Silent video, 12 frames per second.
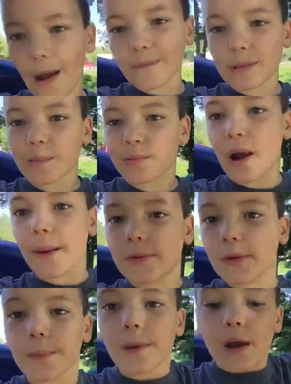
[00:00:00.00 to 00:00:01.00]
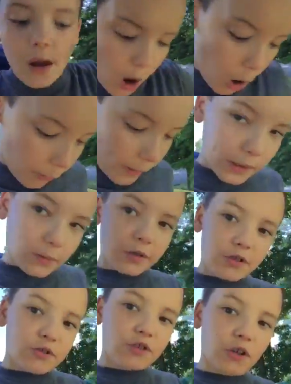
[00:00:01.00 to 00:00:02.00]
haven't subscribed to him already,
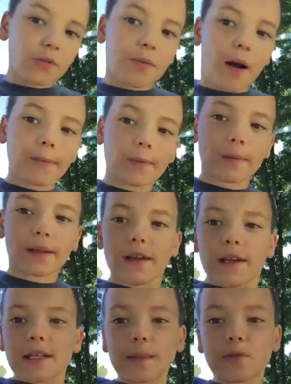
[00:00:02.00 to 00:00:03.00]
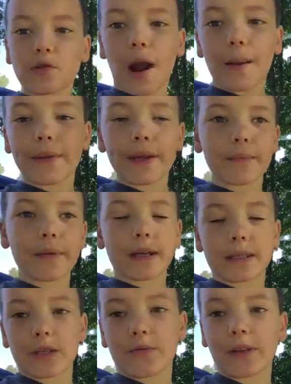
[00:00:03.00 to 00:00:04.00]
which you should probably subscribe to him
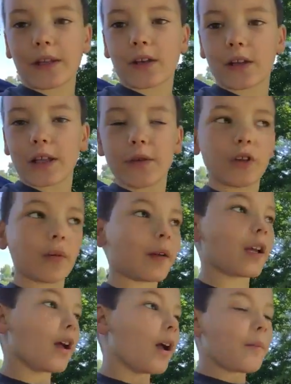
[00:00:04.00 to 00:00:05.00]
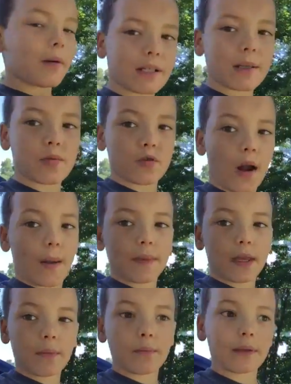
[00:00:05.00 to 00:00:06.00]
because he's really good at YouTubing, but subscribe
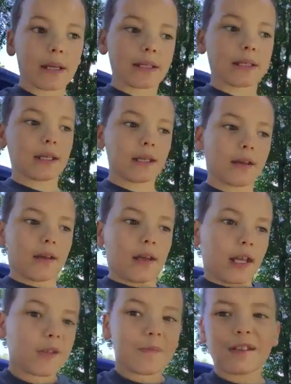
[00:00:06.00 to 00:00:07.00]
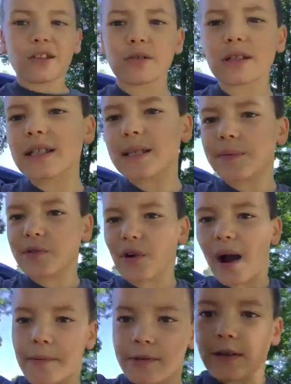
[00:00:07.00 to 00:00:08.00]
to him because he's been losing
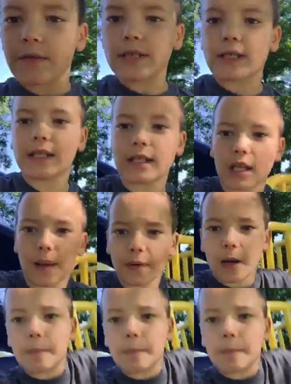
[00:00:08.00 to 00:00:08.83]
subscribers ever since he stopped